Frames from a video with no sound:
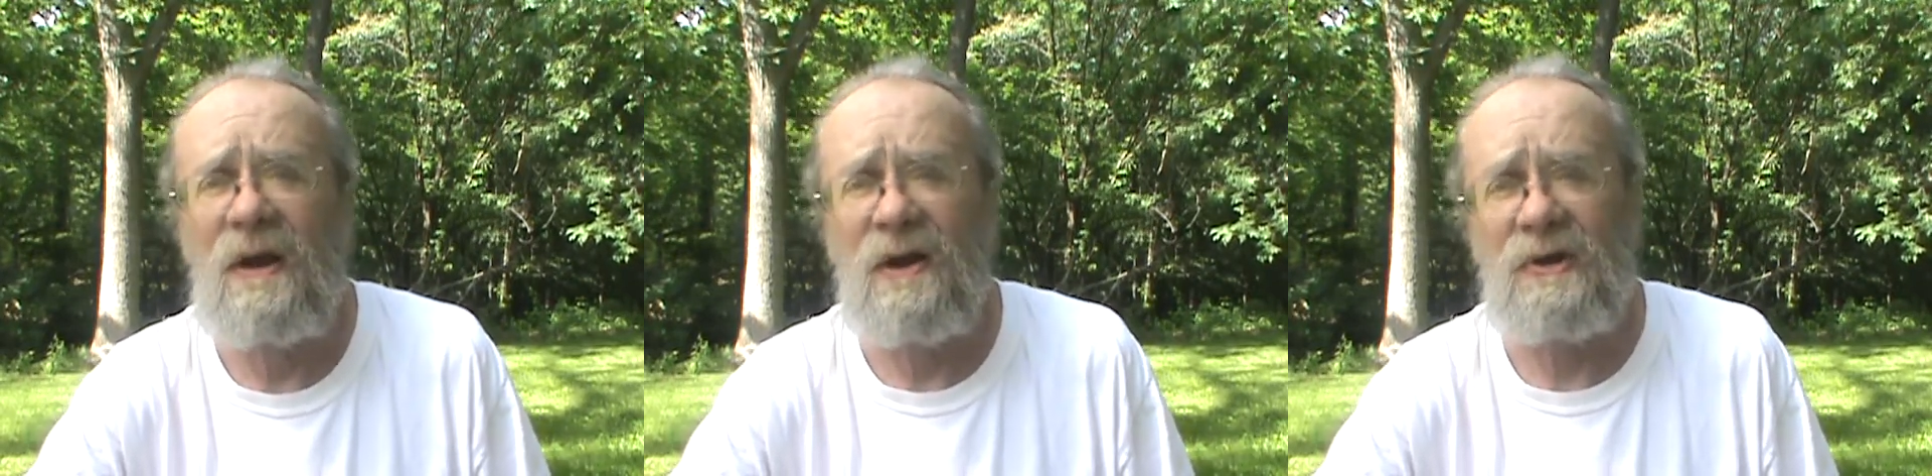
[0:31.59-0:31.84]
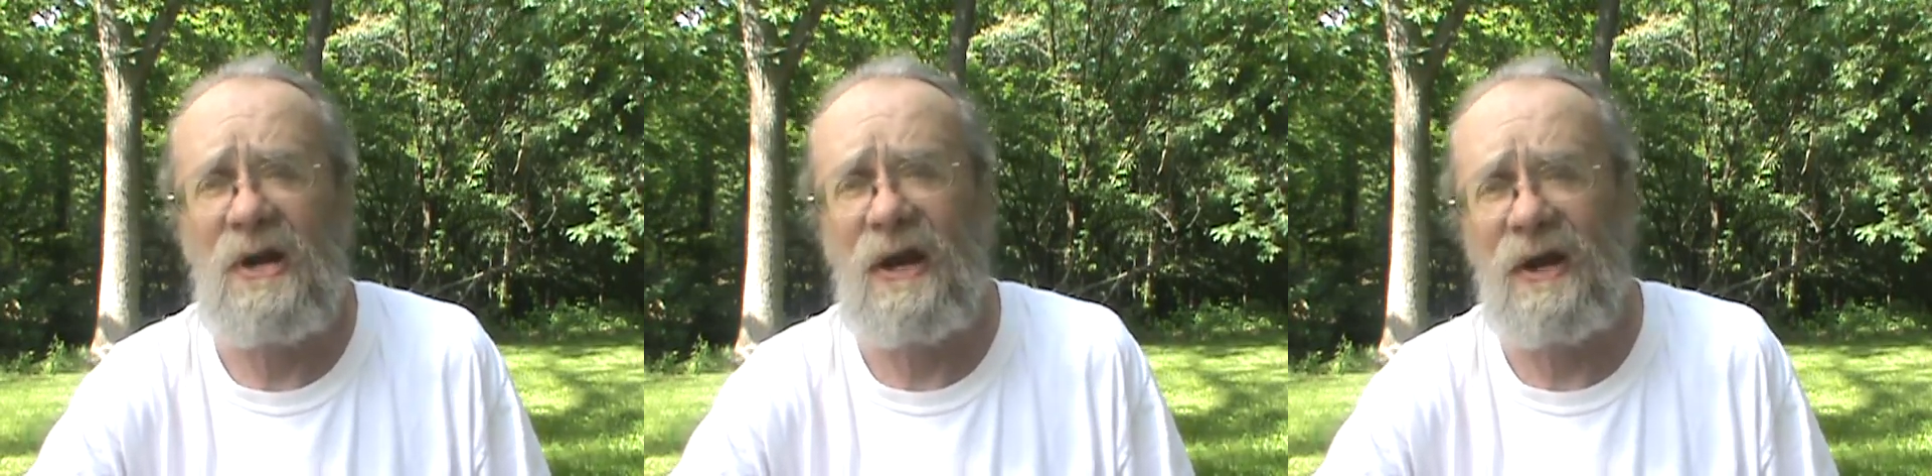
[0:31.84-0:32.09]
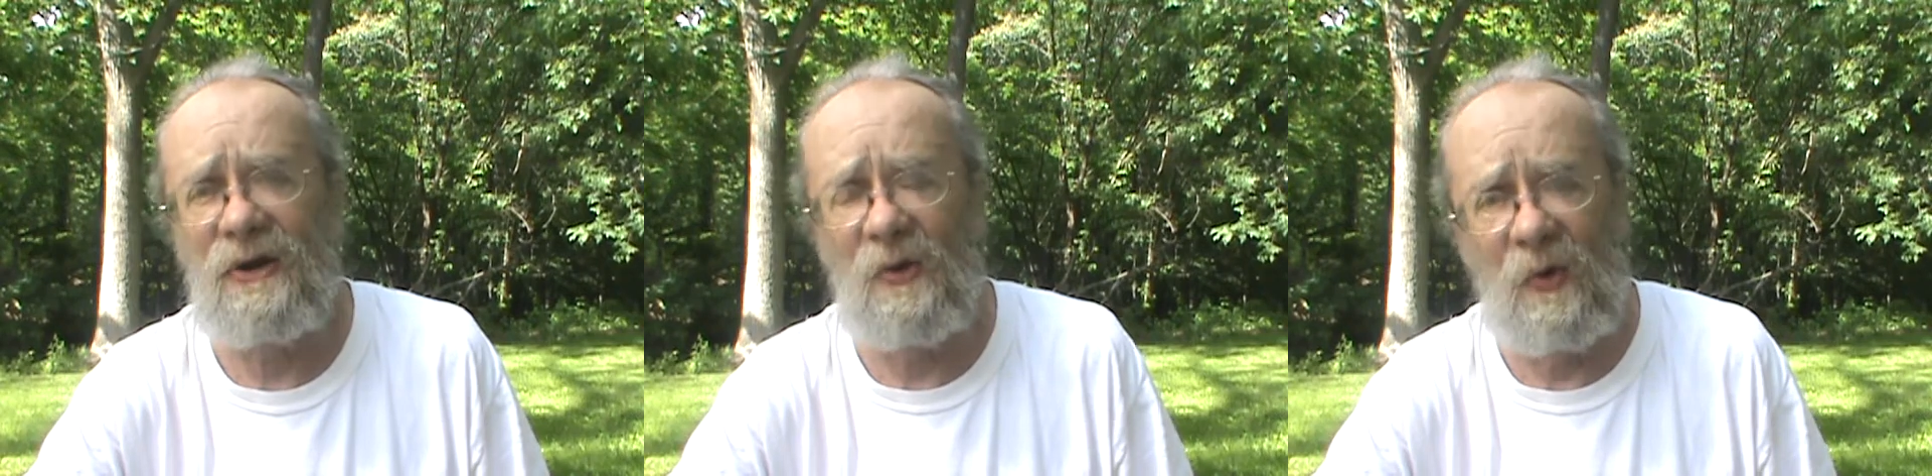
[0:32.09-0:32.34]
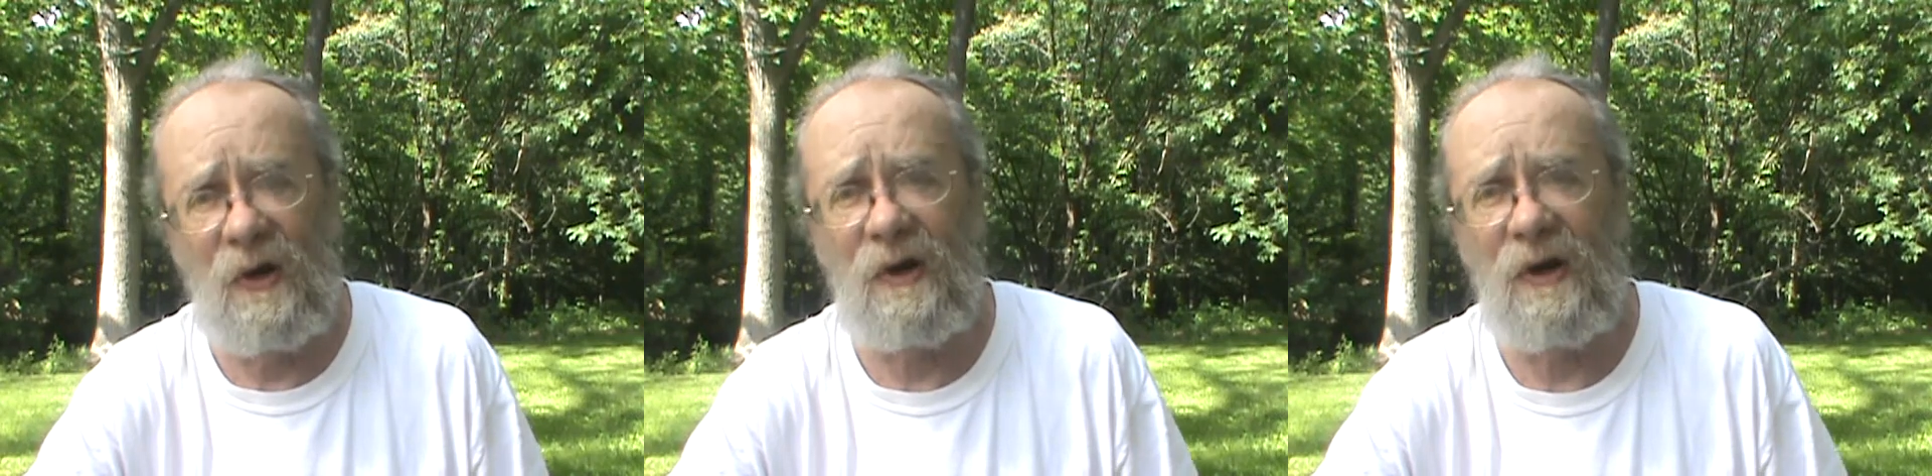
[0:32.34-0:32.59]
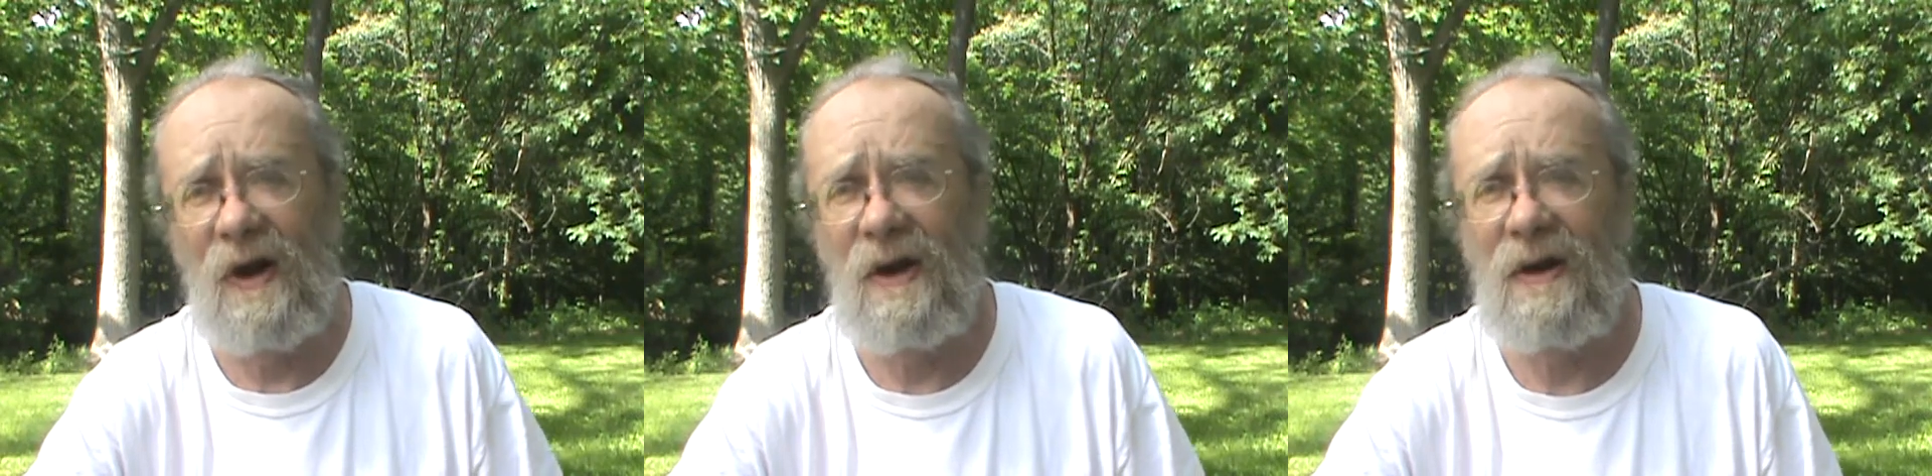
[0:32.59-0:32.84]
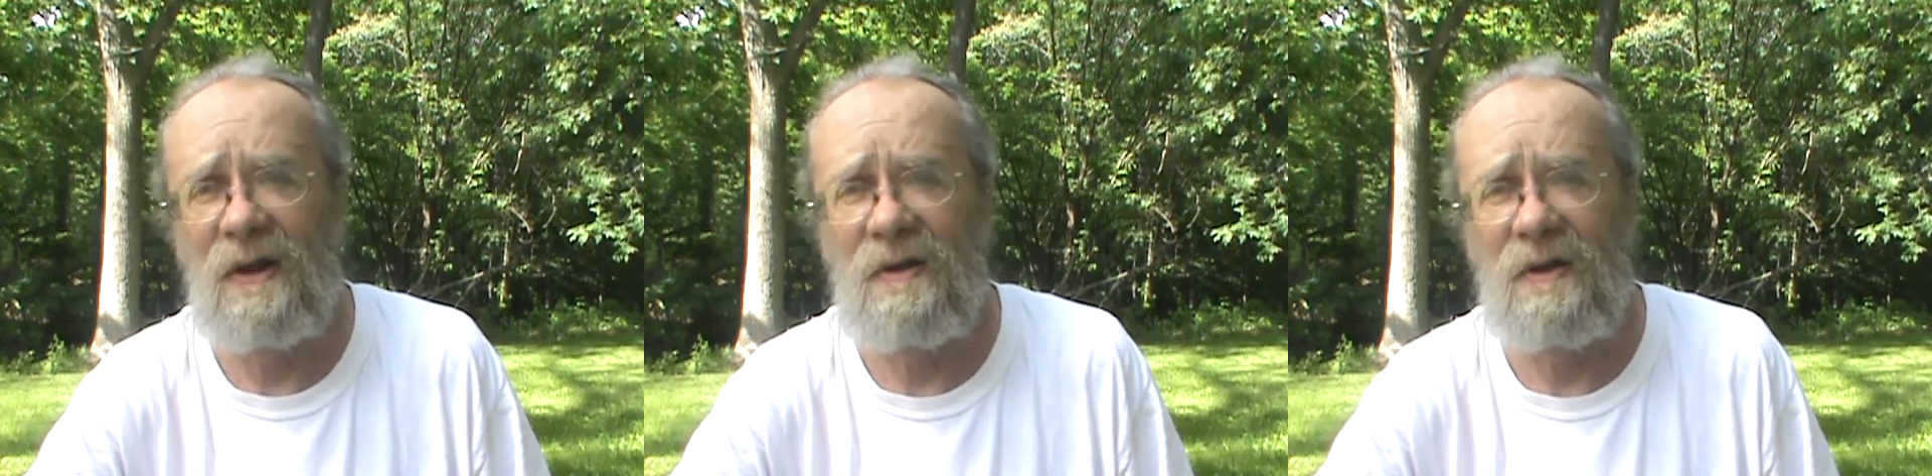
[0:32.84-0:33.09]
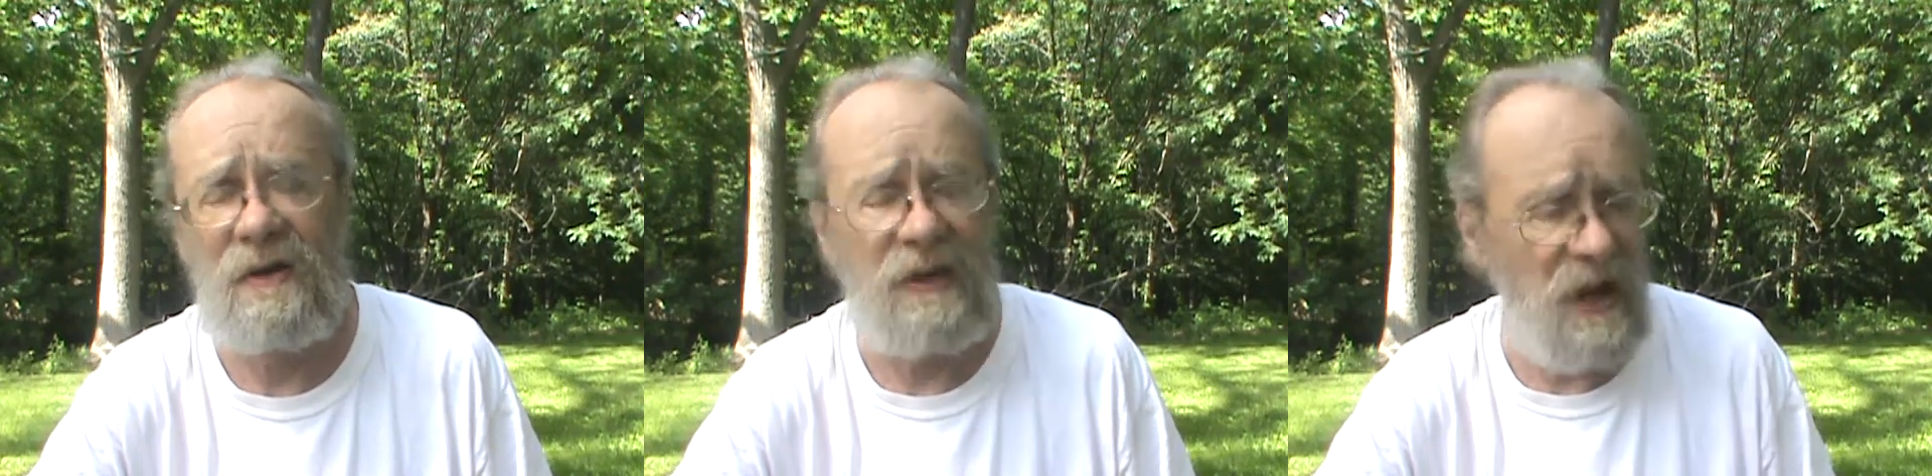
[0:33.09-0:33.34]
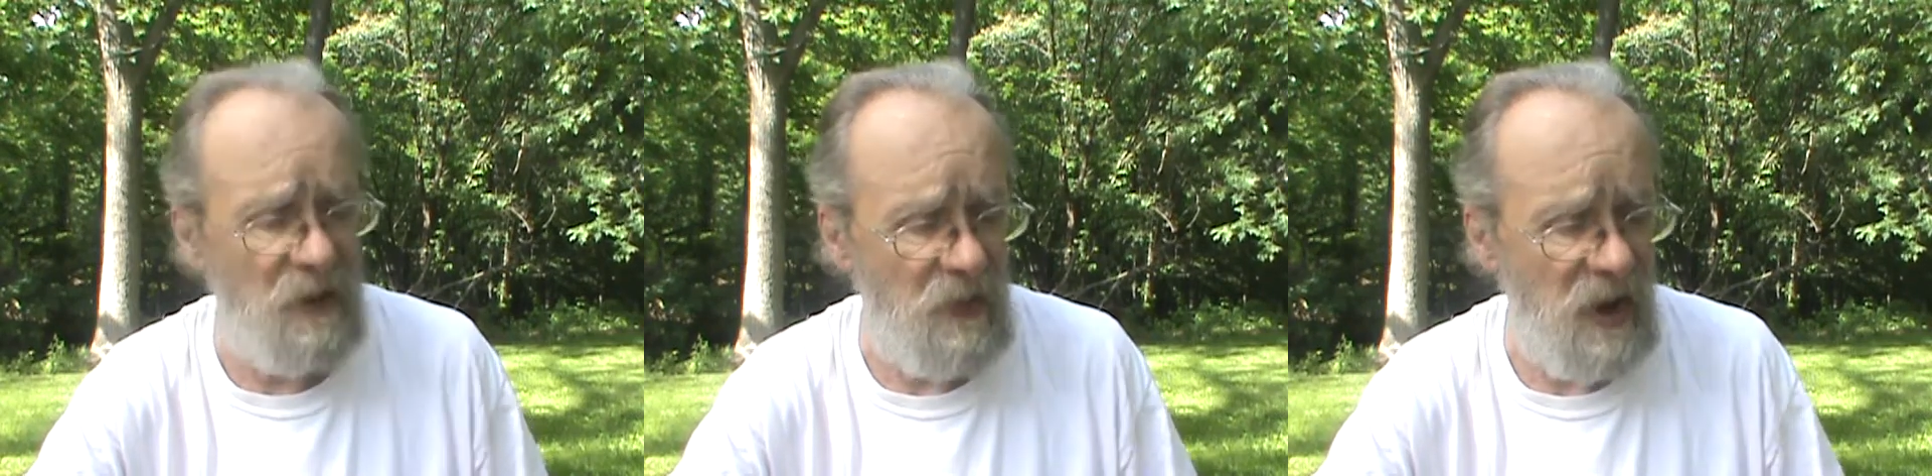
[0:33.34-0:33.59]
drank in the winter.
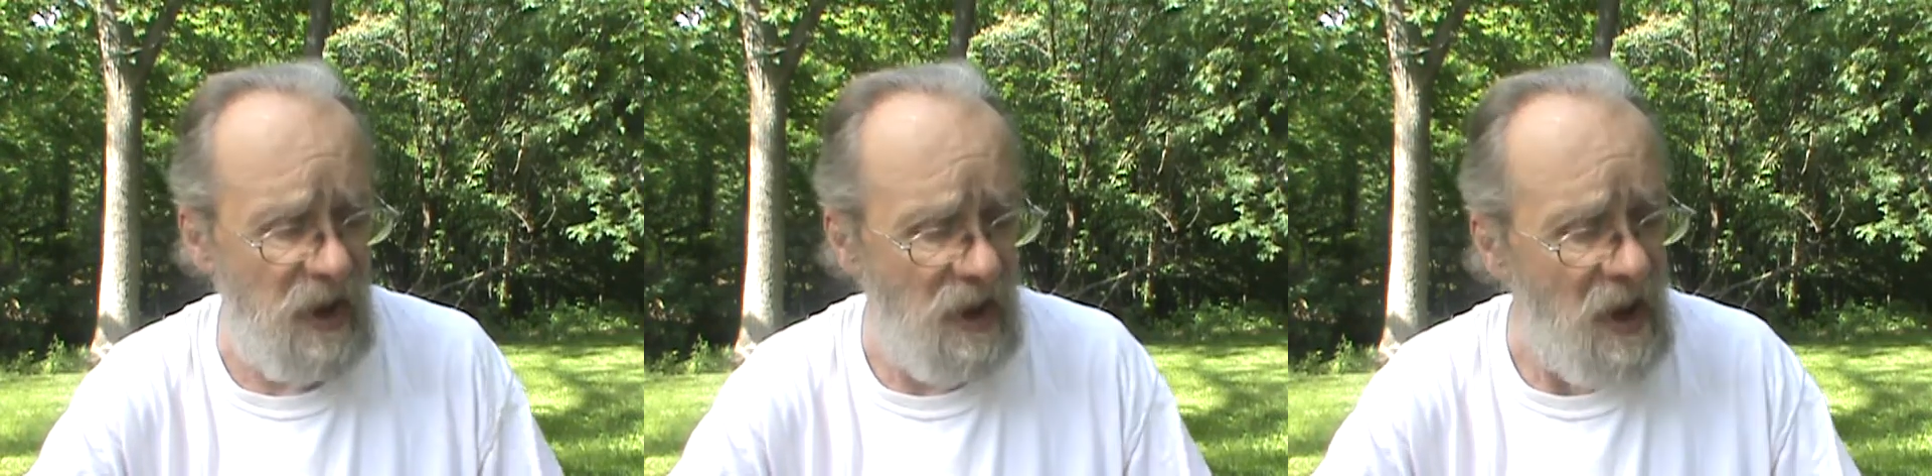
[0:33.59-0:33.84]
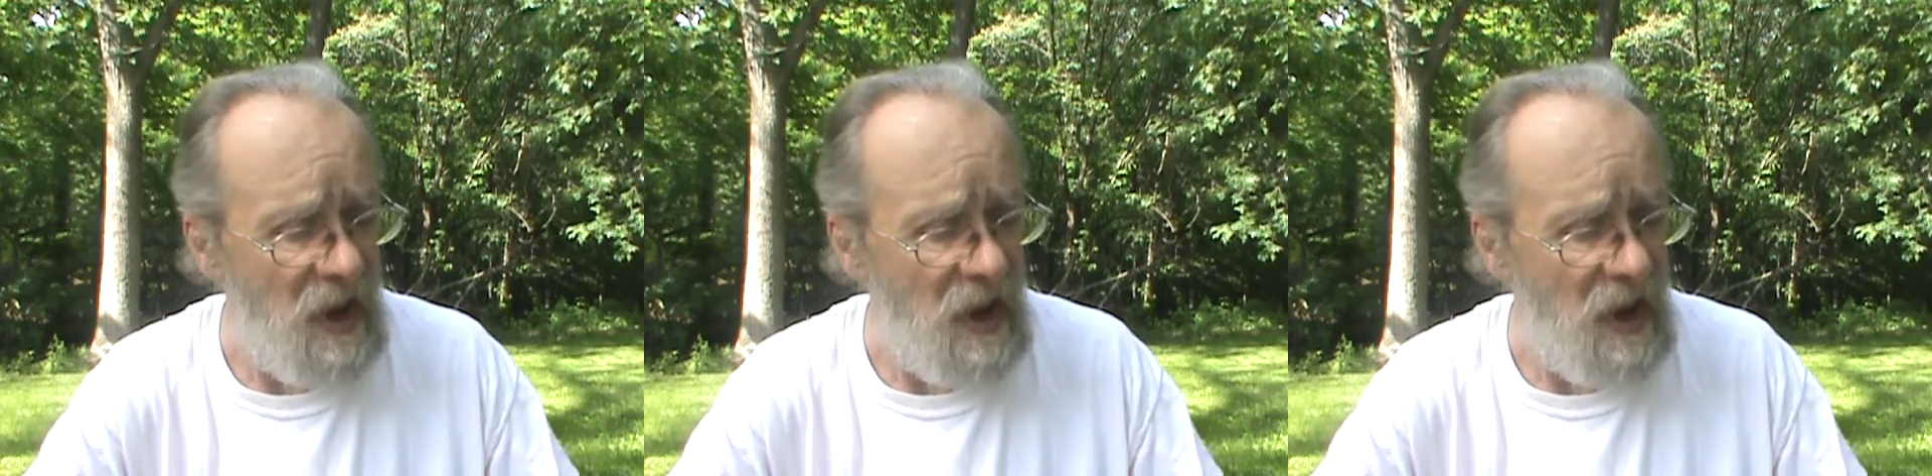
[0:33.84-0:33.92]
Yeah, right.